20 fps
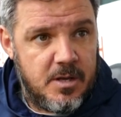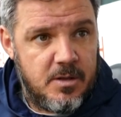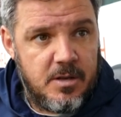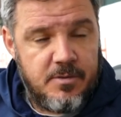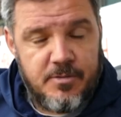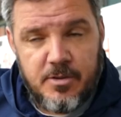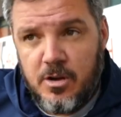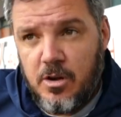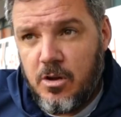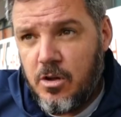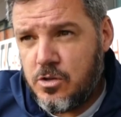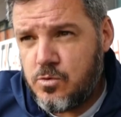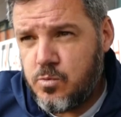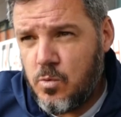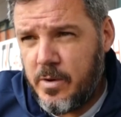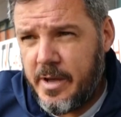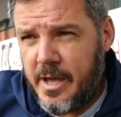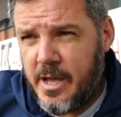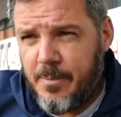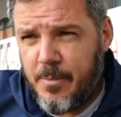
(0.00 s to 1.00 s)
You know, they've only
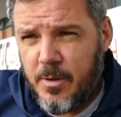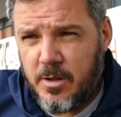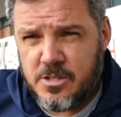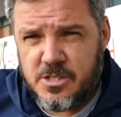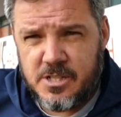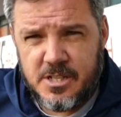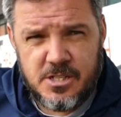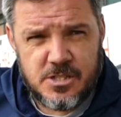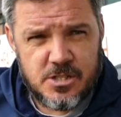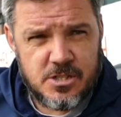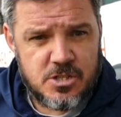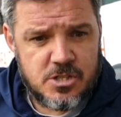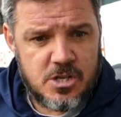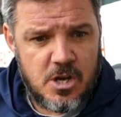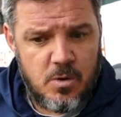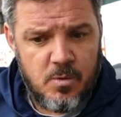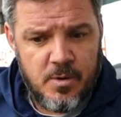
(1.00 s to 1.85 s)
lost one game all season.